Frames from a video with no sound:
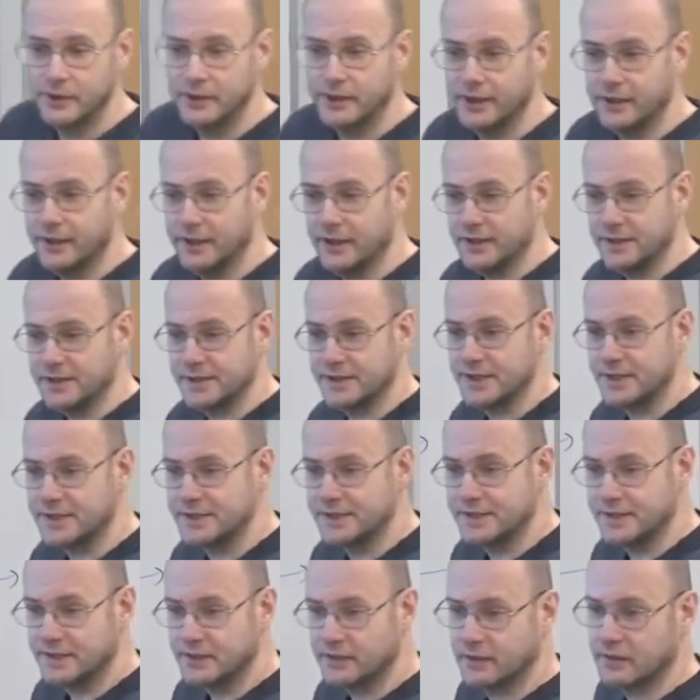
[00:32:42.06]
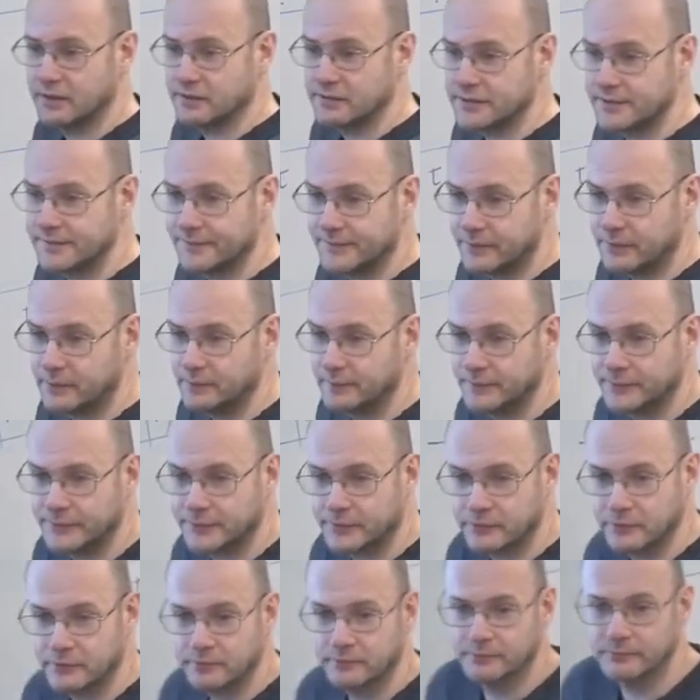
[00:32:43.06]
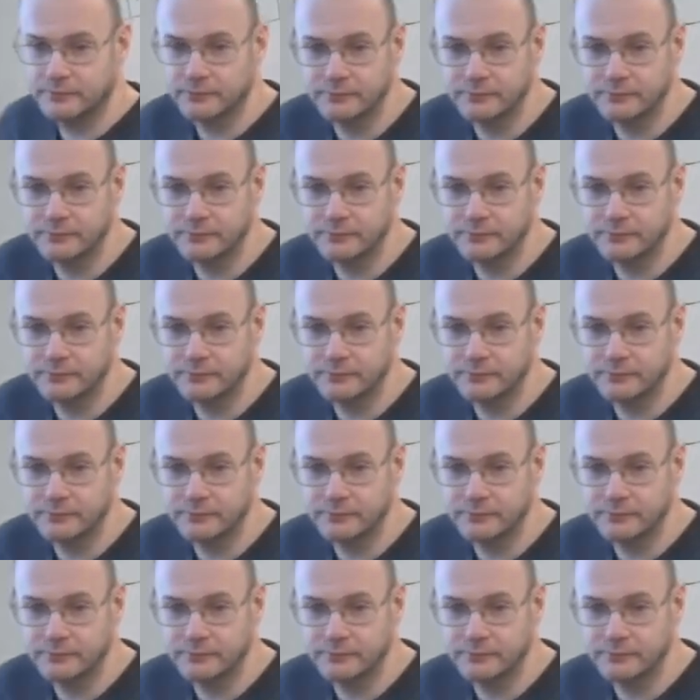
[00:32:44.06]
exists in closed form for all